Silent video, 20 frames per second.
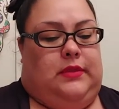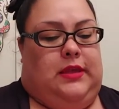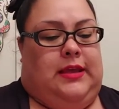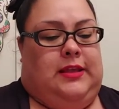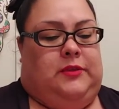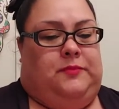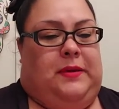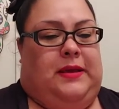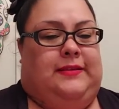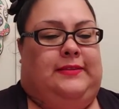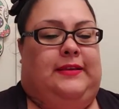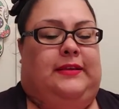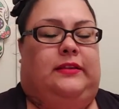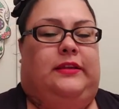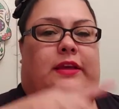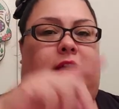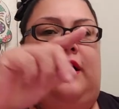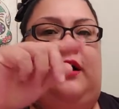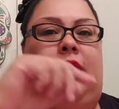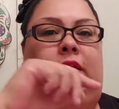it's
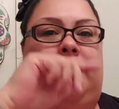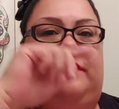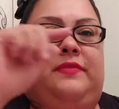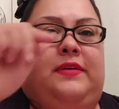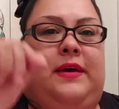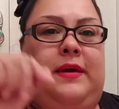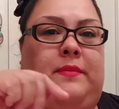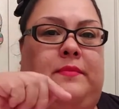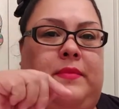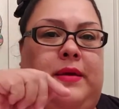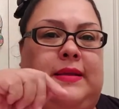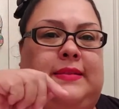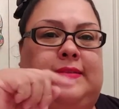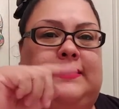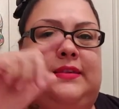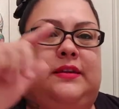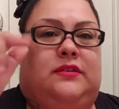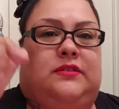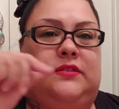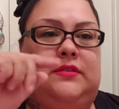basically all of them. It's
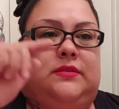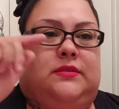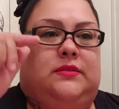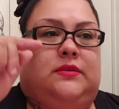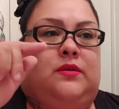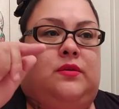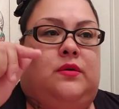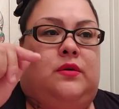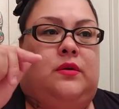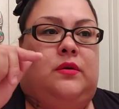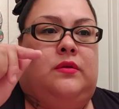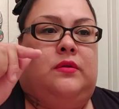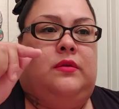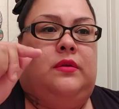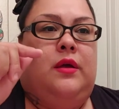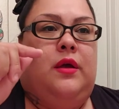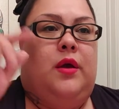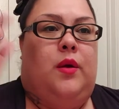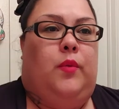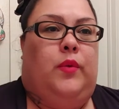their
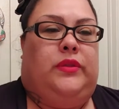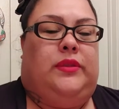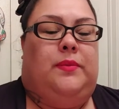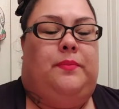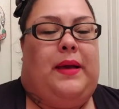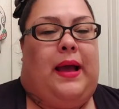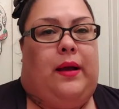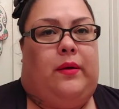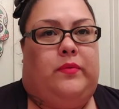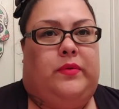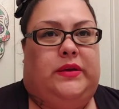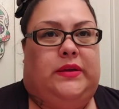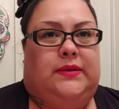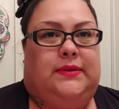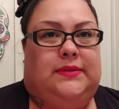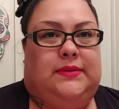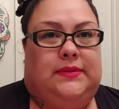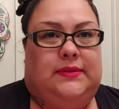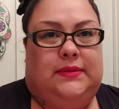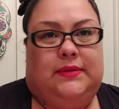skull with the bat
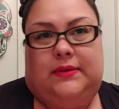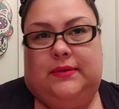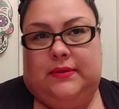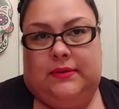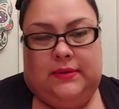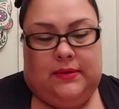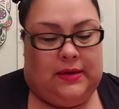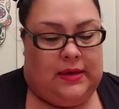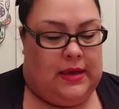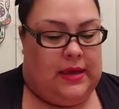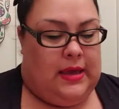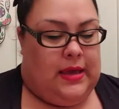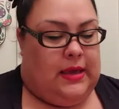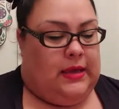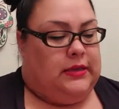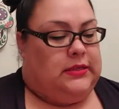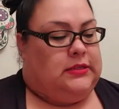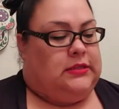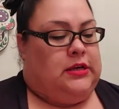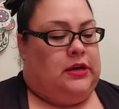wings.
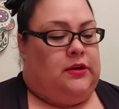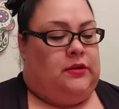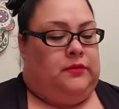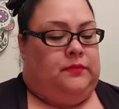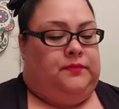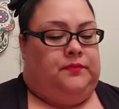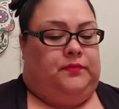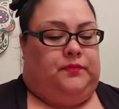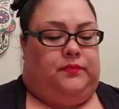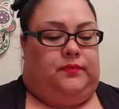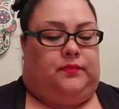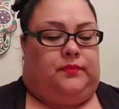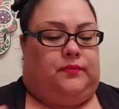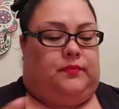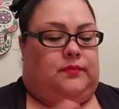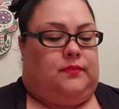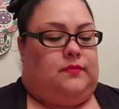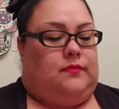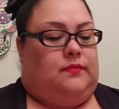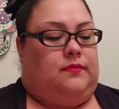So
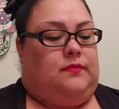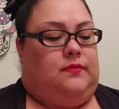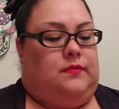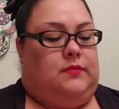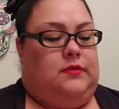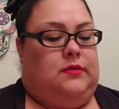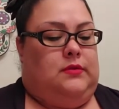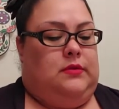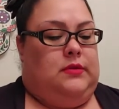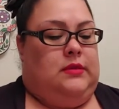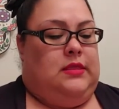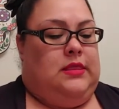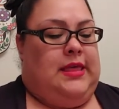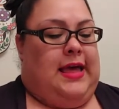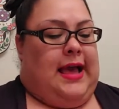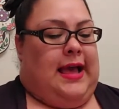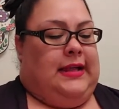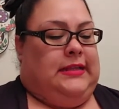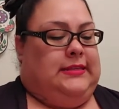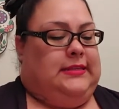
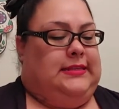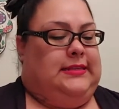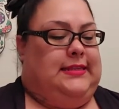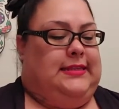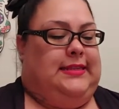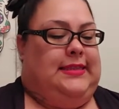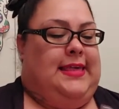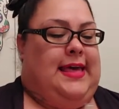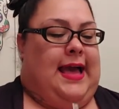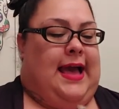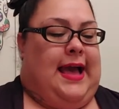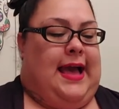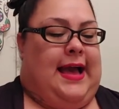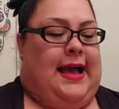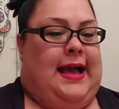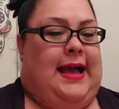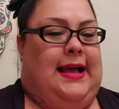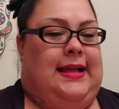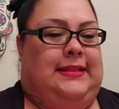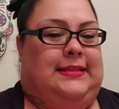that's
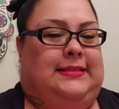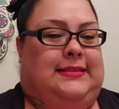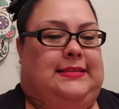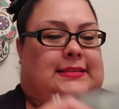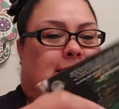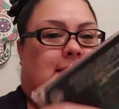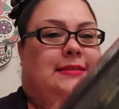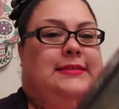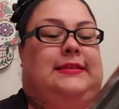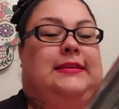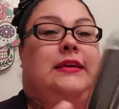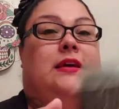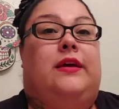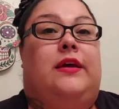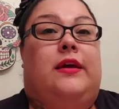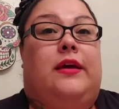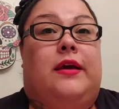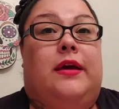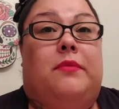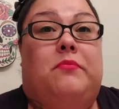that.
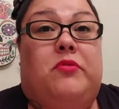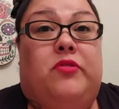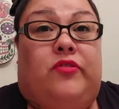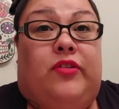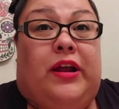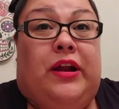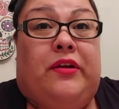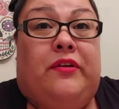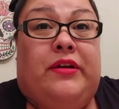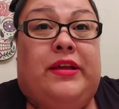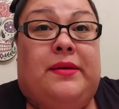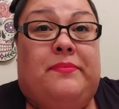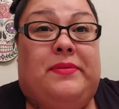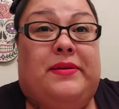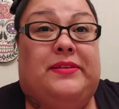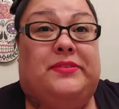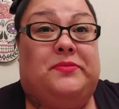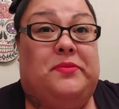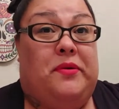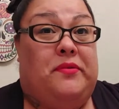I'm gonna try to hurry up
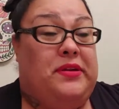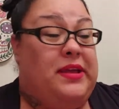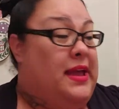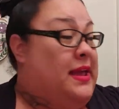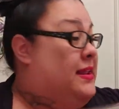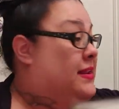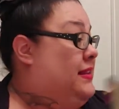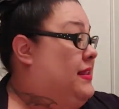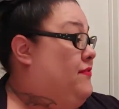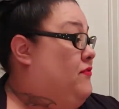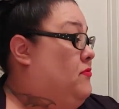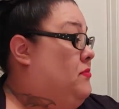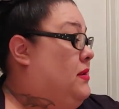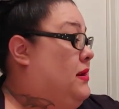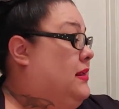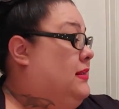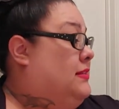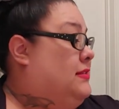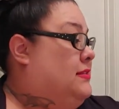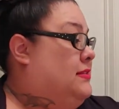because we're already at 11
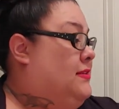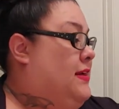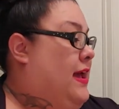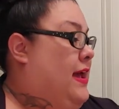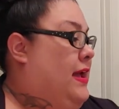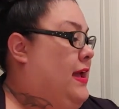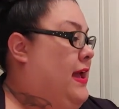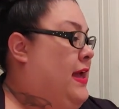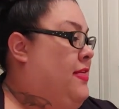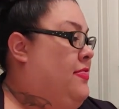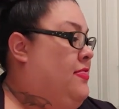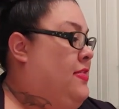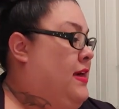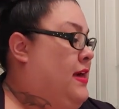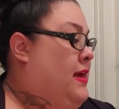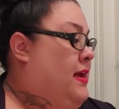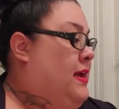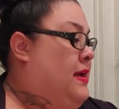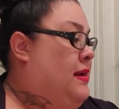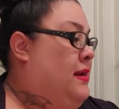minutes. Okay, and
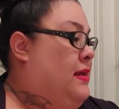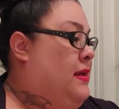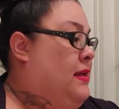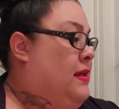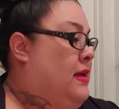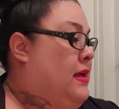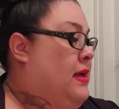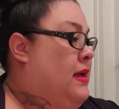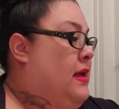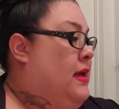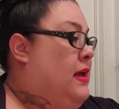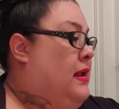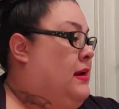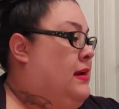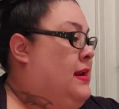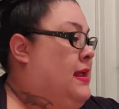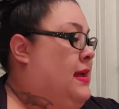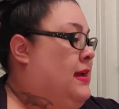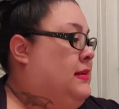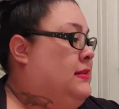then
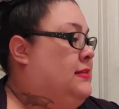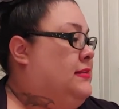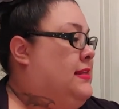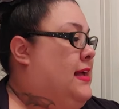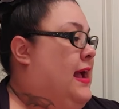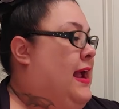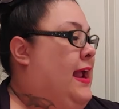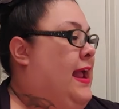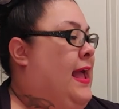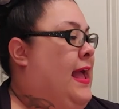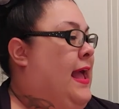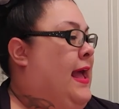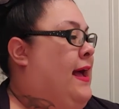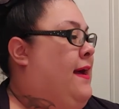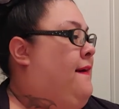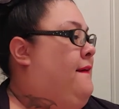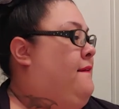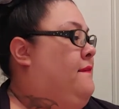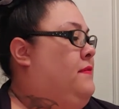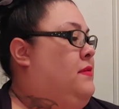next I
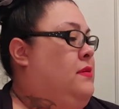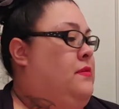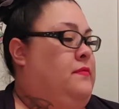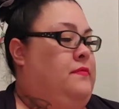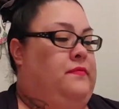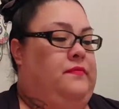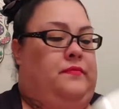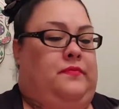have